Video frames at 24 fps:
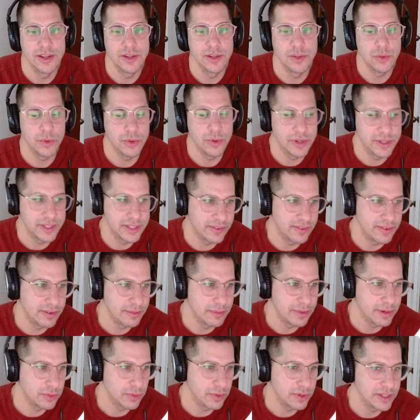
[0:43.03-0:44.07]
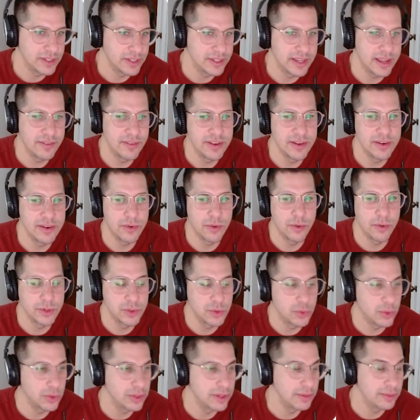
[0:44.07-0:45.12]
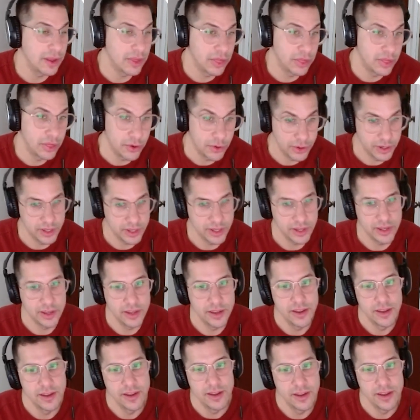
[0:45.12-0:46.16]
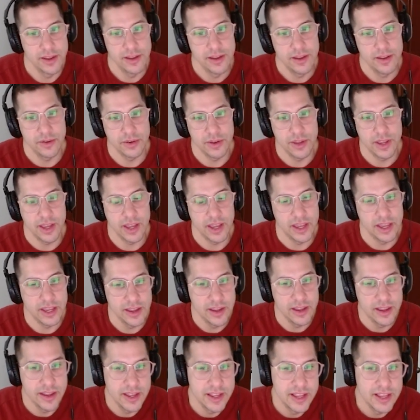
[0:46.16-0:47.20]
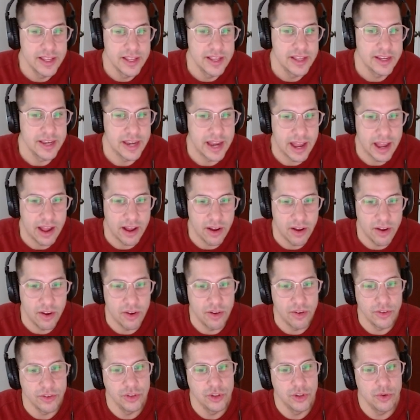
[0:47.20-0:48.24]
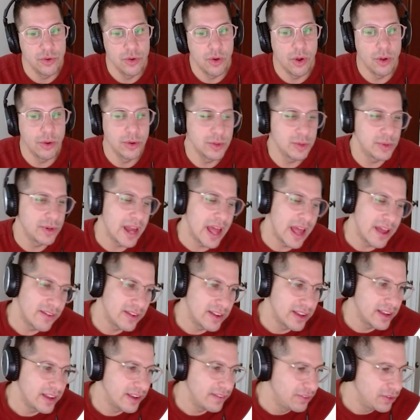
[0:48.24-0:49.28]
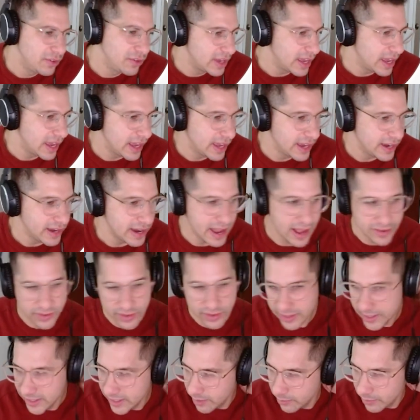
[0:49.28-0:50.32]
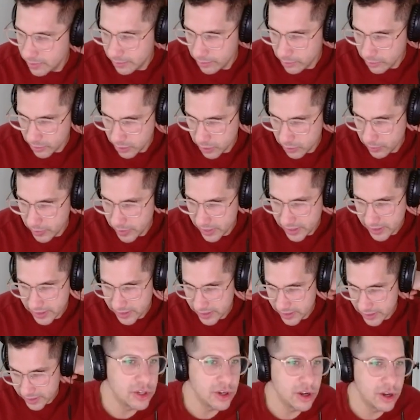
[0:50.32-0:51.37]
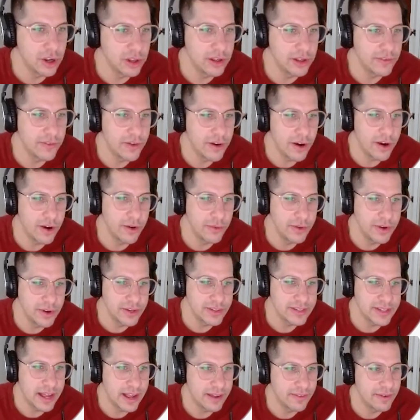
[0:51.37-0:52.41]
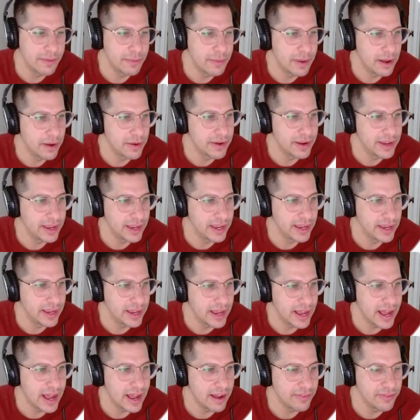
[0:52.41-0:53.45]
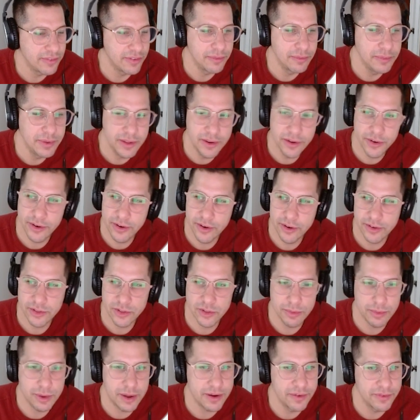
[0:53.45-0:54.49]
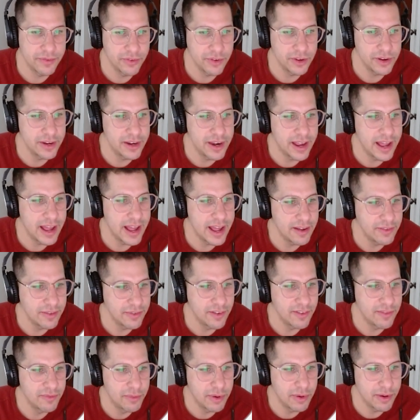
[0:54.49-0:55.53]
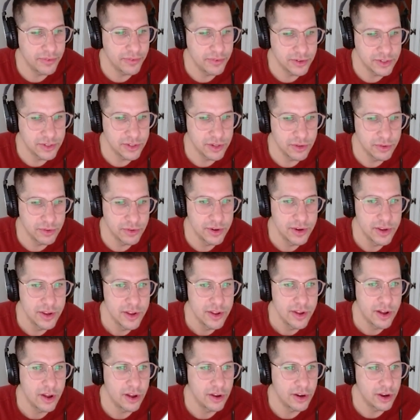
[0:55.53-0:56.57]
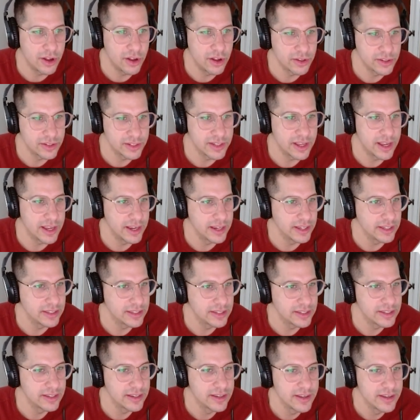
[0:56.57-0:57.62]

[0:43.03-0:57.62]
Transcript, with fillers: 27x27, or 20x30. Okay. Now, you always want to have a, if you can, have a little bit more space. All of our arenas have about a half a meter, so about a foot and a half of buffer zone on all sides.